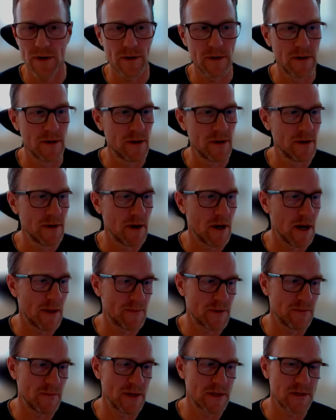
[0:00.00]
We're
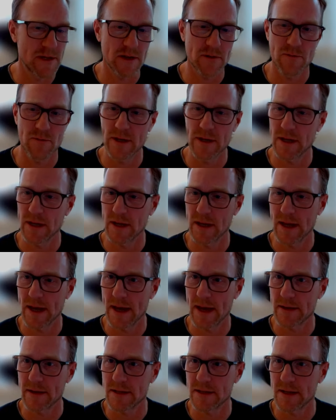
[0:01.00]
optimistic we can
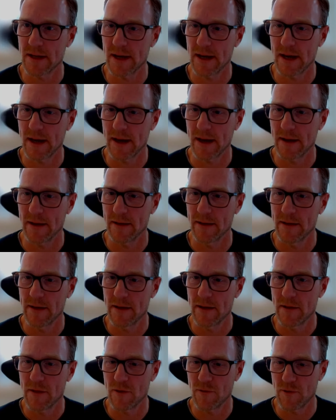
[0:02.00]
get uh,
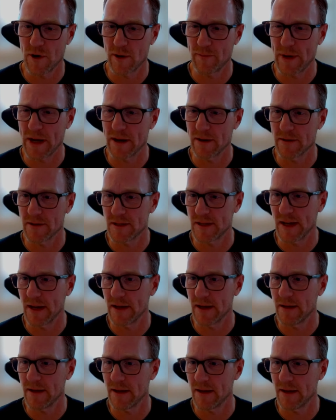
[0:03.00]
the repairs
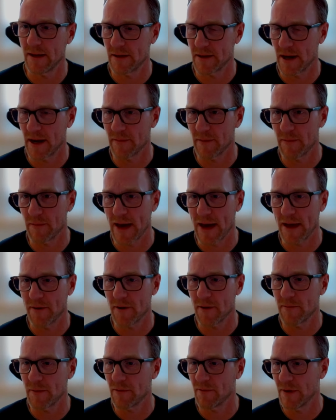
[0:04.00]
done in a timely
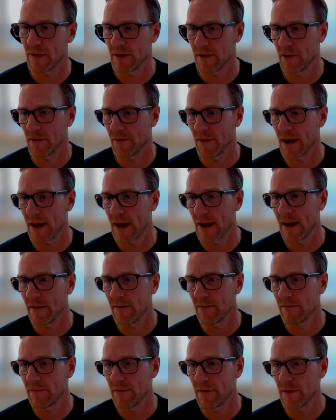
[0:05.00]
manner, but we don't
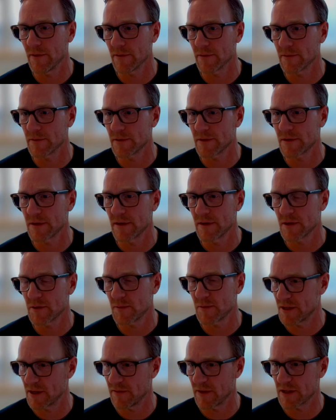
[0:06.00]
have those
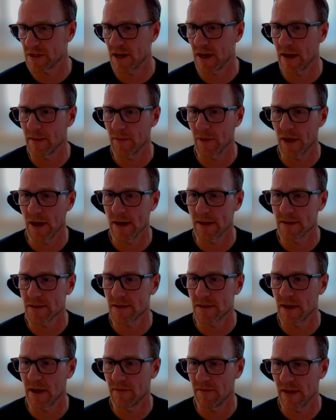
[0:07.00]
specific
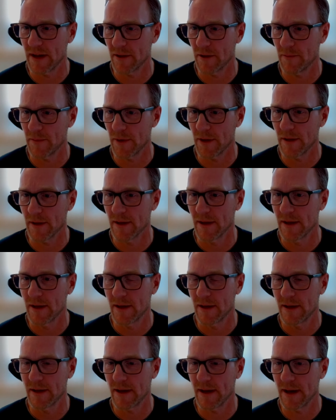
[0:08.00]
timelines available
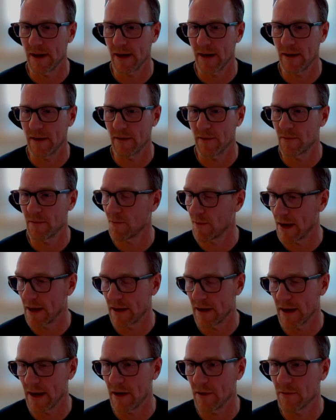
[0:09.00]
uh,
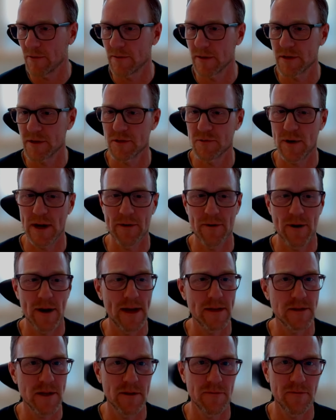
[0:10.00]
right now, which is why we're
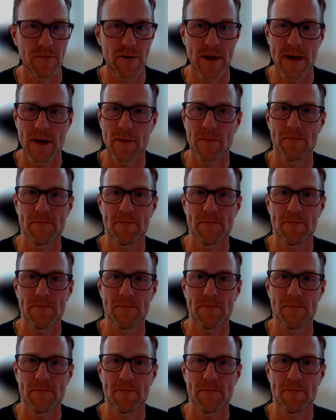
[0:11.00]
asking for